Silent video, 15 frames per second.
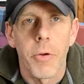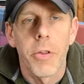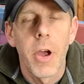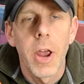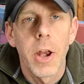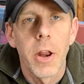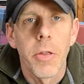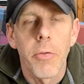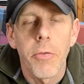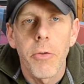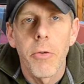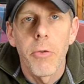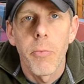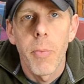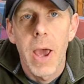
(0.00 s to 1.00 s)
tightening the
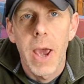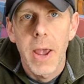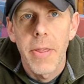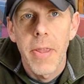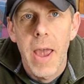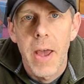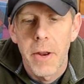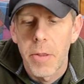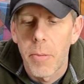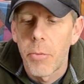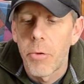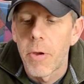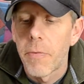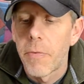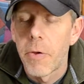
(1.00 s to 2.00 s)
screws back and down on the
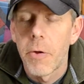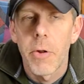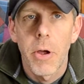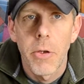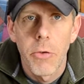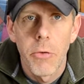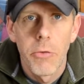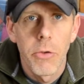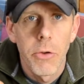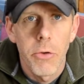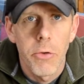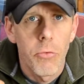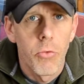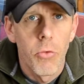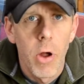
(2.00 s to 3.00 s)
playfield, I'll usually
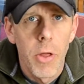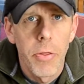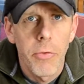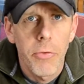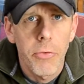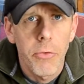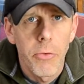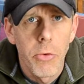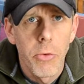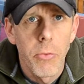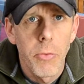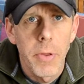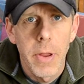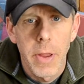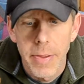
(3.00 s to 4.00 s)
just run the
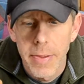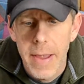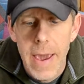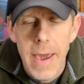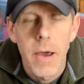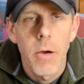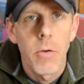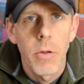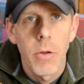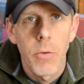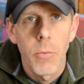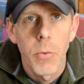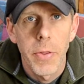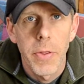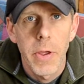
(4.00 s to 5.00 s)
screw down
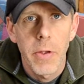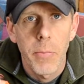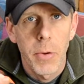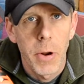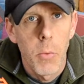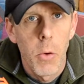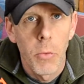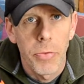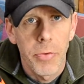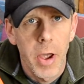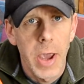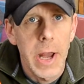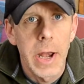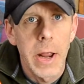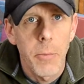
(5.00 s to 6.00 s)
with this, but I won't
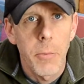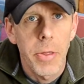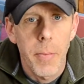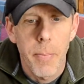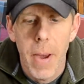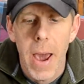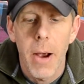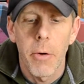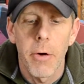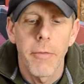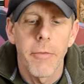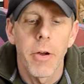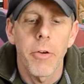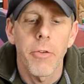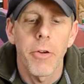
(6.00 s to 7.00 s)
tighten it with the power
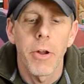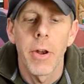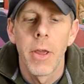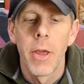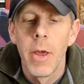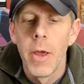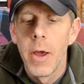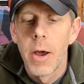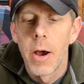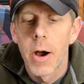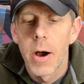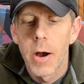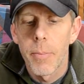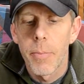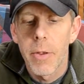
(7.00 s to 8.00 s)
function.
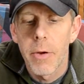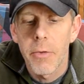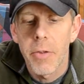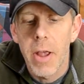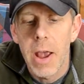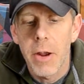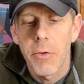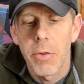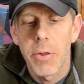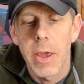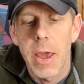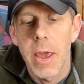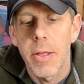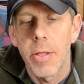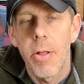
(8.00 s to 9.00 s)
There's
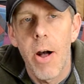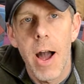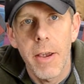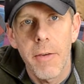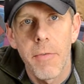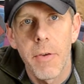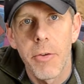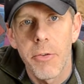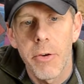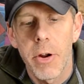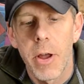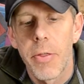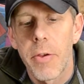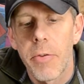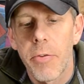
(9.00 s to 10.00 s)
actually a lock feature
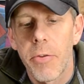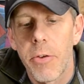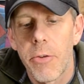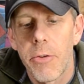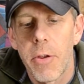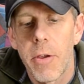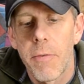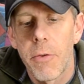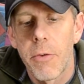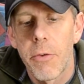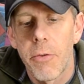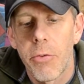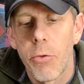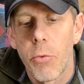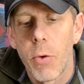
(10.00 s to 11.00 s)
on this, so if you
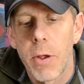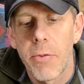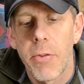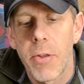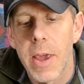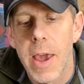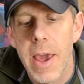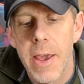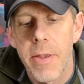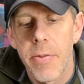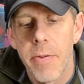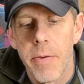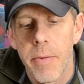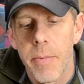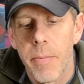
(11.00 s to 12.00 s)
just twist the end